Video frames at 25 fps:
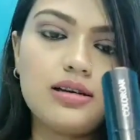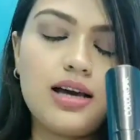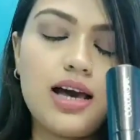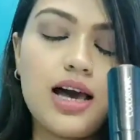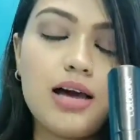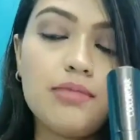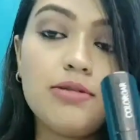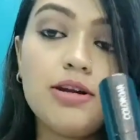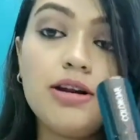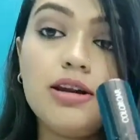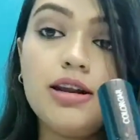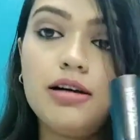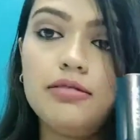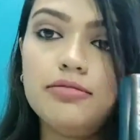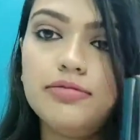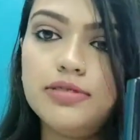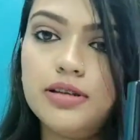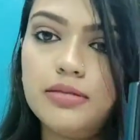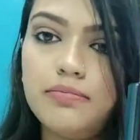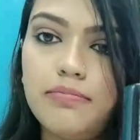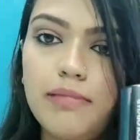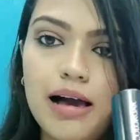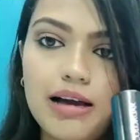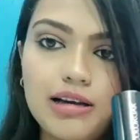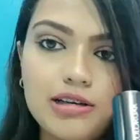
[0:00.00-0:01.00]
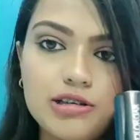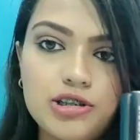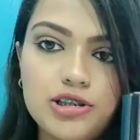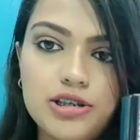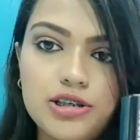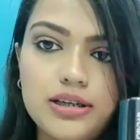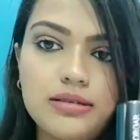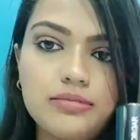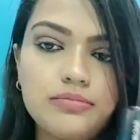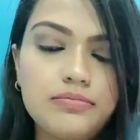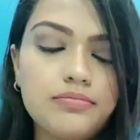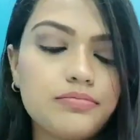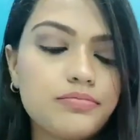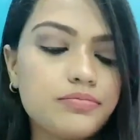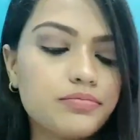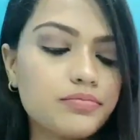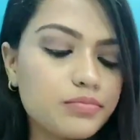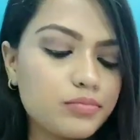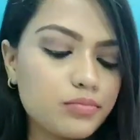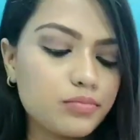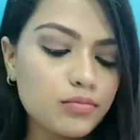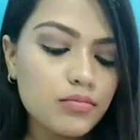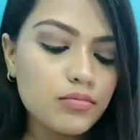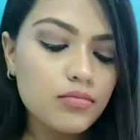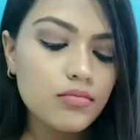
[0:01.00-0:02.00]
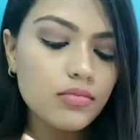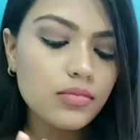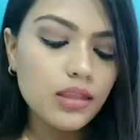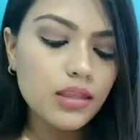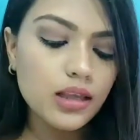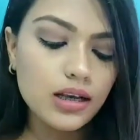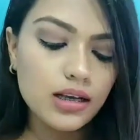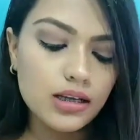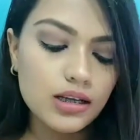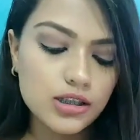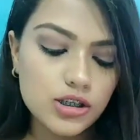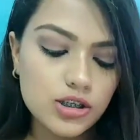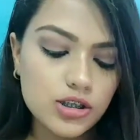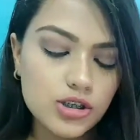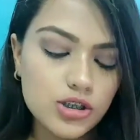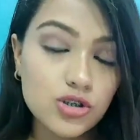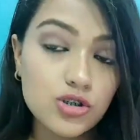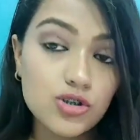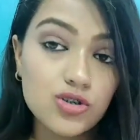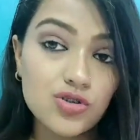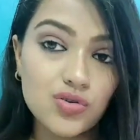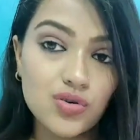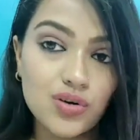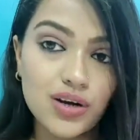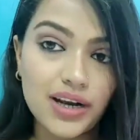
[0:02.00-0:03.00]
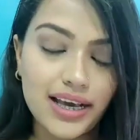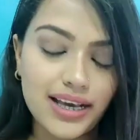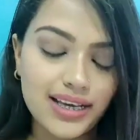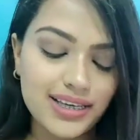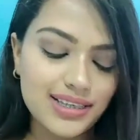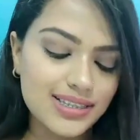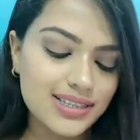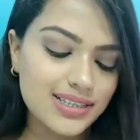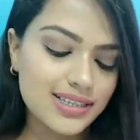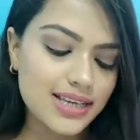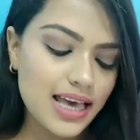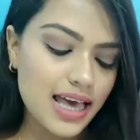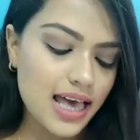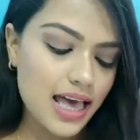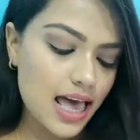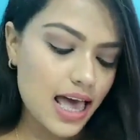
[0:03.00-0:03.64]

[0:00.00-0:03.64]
I'm in love with the packaging. It's so nice.